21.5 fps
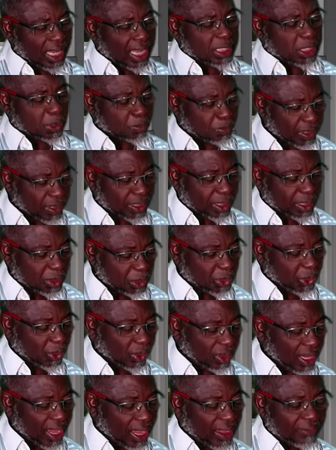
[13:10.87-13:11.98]
I speak into
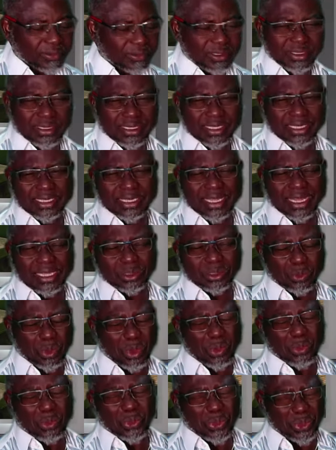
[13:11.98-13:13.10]
your life today that the
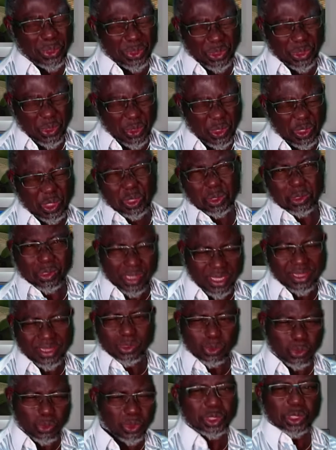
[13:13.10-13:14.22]
one who is your
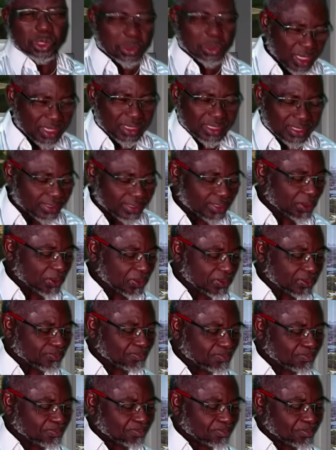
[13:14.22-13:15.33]
strength will strengthen you.
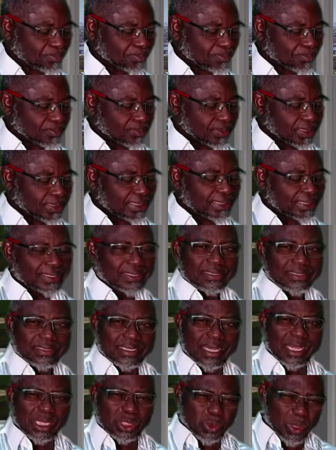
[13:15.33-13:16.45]

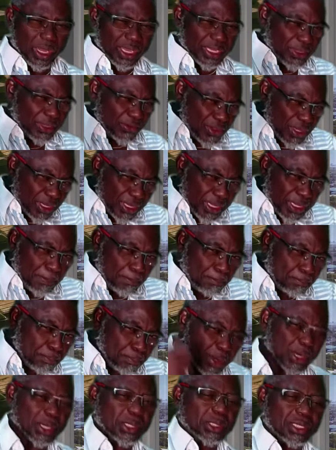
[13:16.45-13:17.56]
That's why you're a
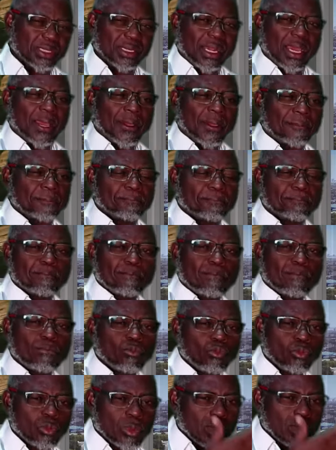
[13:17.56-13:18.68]
prisoner
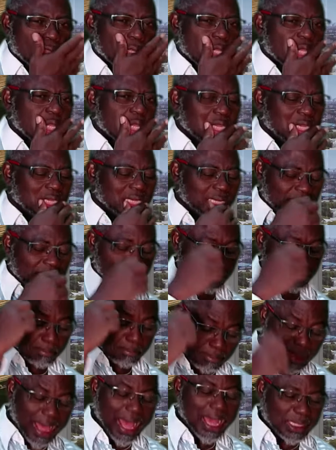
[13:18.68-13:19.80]

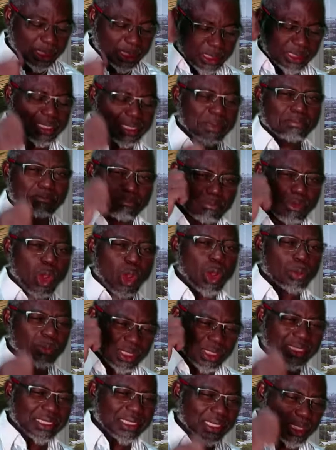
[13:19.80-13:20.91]
in
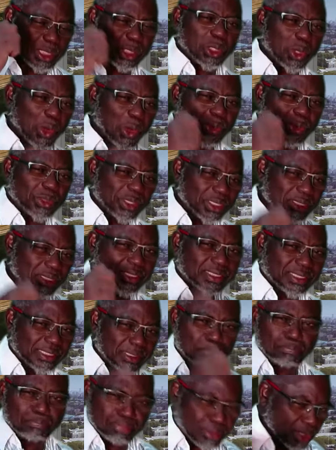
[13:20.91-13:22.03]
maximum
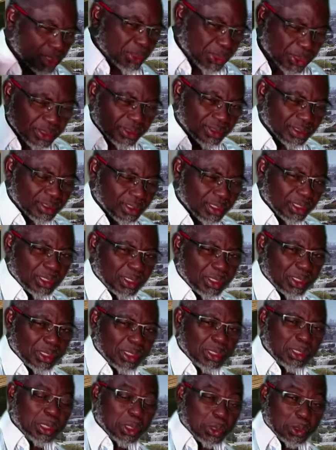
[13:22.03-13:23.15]
security prison
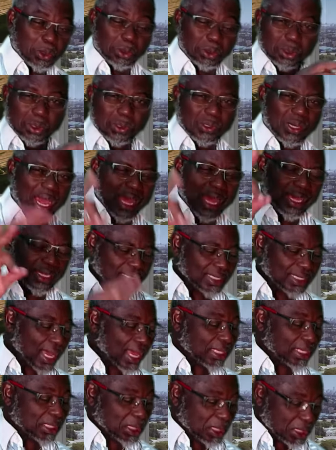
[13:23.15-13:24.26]
could write
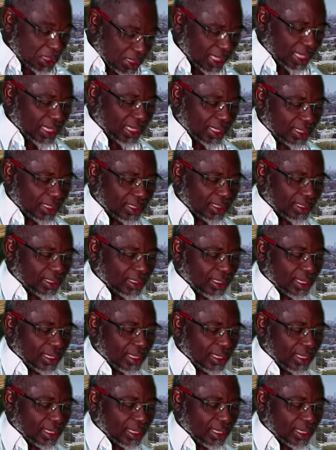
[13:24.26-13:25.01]
and say,